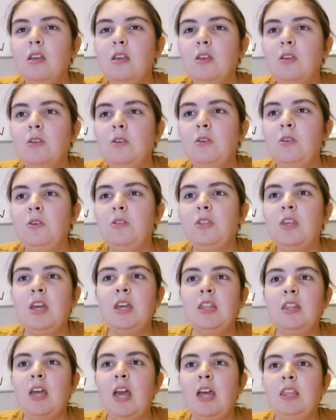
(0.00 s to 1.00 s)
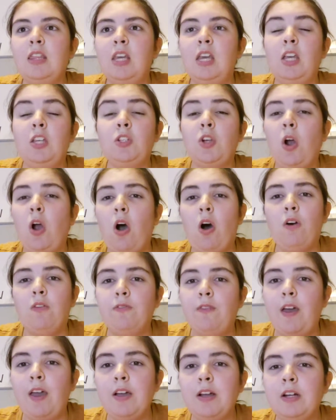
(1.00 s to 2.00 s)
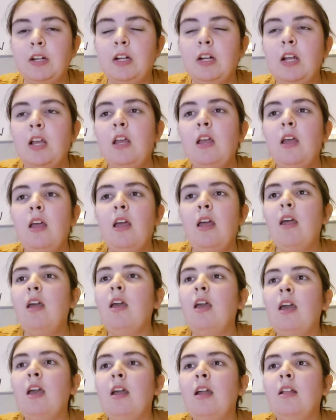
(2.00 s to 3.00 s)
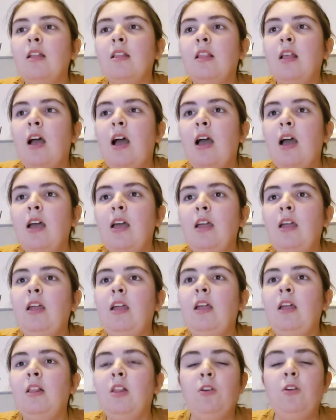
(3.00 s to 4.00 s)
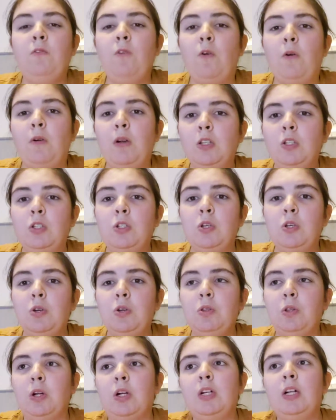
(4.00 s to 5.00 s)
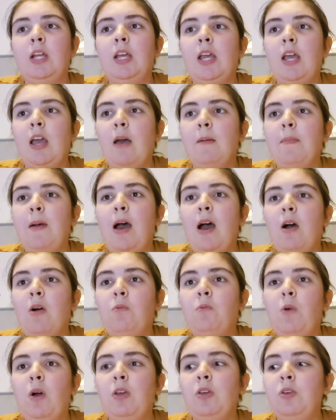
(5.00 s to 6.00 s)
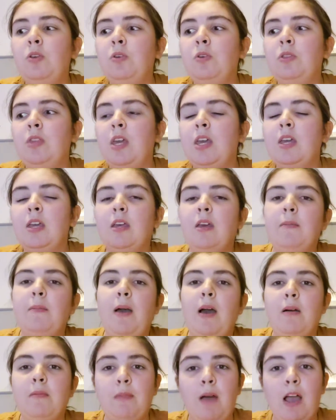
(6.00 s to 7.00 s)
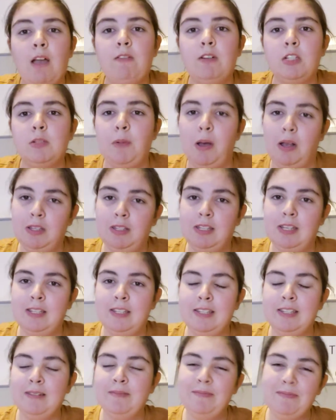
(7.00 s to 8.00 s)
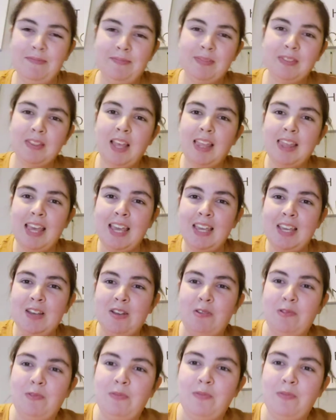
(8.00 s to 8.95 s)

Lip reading: you think that these are all fair, and I look forward to learning about what you think about my responses. Thank you.